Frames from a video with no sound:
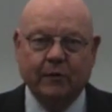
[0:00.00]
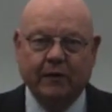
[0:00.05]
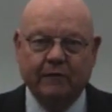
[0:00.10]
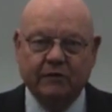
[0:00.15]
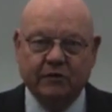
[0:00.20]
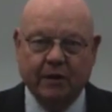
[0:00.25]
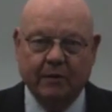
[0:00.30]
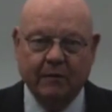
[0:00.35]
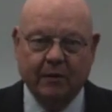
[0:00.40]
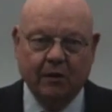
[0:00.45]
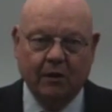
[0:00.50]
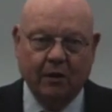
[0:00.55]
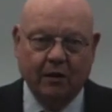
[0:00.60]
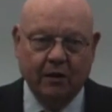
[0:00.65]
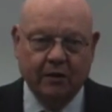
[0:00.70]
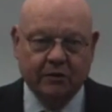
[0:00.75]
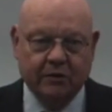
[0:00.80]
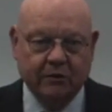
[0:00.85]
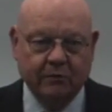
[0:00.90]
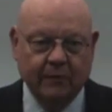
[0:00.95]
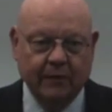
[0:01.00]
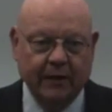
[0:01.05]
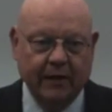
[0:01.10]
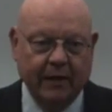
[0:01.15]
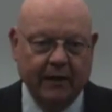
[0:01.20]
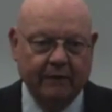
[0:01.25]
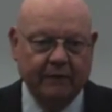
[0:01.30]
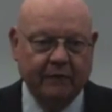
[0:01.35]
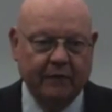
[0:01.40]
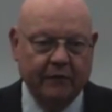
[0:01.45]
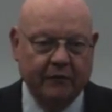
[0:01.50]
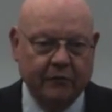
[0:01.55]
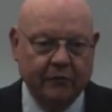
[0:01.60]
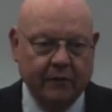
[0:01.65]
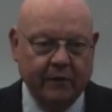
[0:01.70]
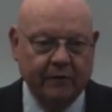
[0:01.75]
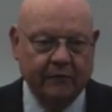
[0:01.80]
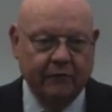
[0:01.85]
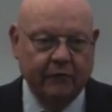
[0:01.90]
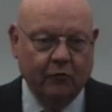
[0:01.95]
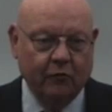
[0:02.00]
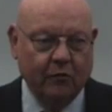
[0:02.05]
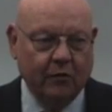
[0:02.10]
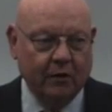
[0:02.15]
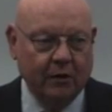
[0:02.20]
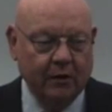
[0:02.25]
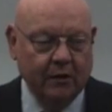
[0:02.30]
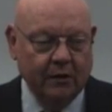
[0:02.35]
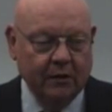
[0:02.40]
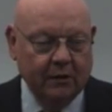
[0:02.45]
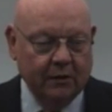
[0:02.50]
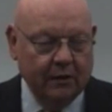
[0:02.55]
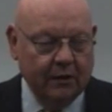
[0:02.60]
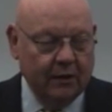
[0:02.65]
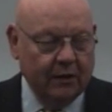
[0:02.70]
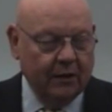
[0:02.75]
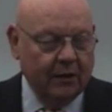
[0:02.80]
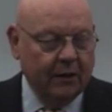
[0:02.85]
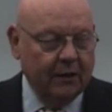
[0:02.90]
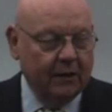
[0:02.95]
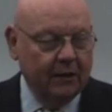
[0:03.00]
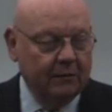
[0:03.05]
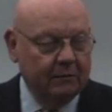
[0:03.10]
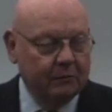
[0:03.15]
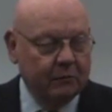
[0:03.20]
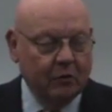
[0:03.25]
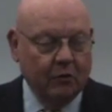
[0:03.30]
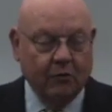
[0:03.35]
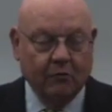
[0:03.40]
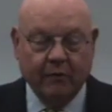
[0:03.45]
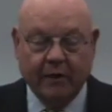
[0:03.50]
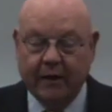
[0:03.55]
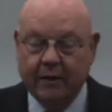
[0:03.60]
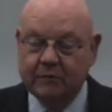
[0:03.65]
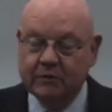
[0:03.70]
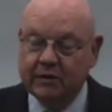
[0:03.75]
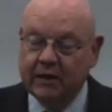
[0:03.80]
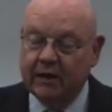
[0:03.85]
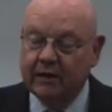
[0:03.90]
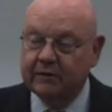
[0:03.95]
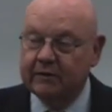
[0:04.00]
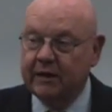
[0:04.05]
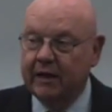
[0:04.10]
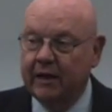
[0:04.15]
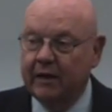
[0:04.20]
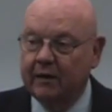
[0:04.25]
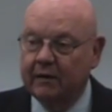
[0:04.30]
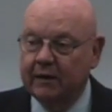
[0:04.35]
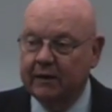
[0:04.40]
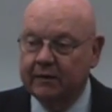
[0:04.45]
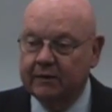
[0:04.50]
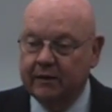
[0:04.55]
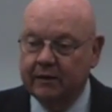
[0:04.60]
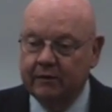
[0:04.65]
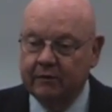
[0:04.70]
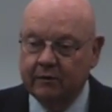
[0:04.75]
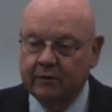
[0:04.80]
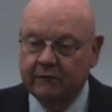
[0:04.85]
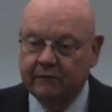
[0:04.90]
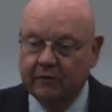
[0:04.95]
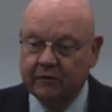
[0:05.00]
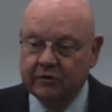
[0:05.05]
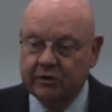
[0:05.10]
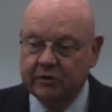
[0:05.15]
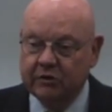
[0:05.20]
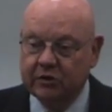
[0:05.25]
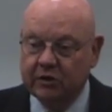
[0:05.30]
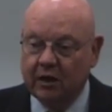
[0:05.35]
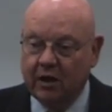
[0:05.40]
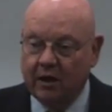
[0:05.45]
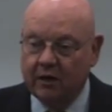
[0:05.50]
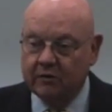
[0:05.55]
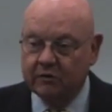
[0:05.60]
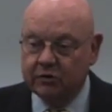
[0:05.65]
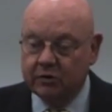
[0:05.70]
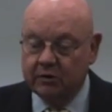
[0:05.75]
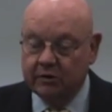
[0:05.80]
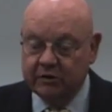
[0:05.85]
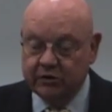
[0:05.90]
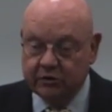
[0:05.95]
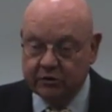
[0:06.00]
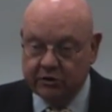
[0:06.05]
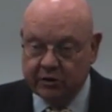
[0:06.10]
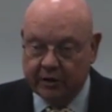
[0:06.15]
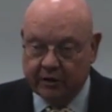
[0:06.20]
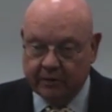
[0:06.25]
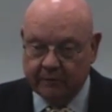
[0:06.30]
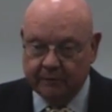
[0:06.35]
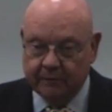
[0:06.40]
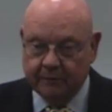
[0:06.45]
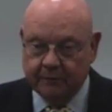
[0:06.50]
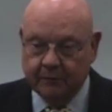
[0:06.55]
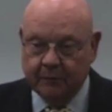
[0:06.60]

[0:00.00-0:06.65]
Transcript: We have seminars, and we have 3 to 4 programs downtown at the University of Chicago's Gleacher Center.